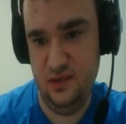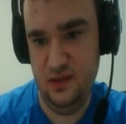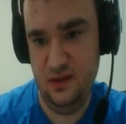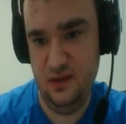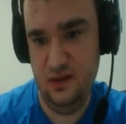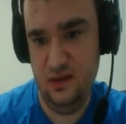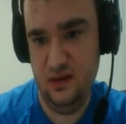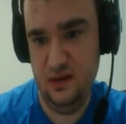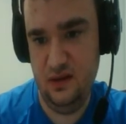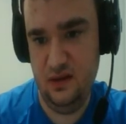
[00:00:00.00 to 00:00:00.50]

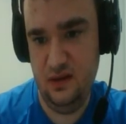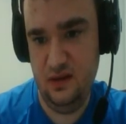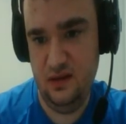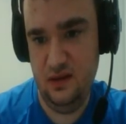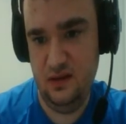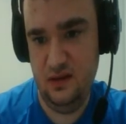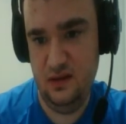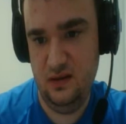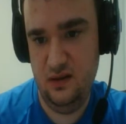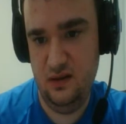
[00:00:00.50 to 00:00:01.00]

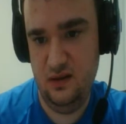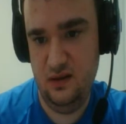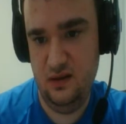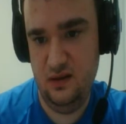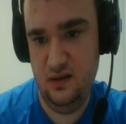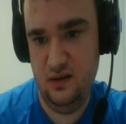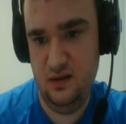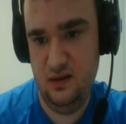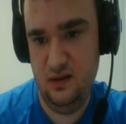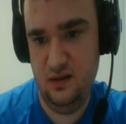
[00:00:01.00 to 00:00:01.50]

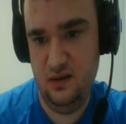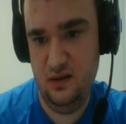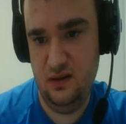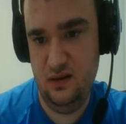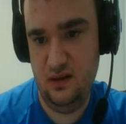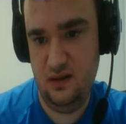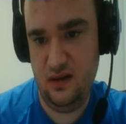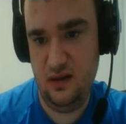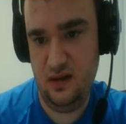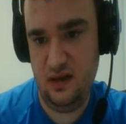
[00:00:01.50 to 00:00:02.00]

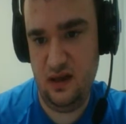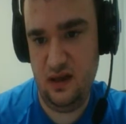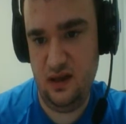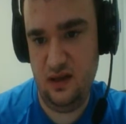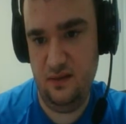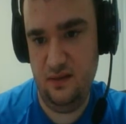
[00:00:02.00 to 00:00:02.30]
No one is speaking in this clip.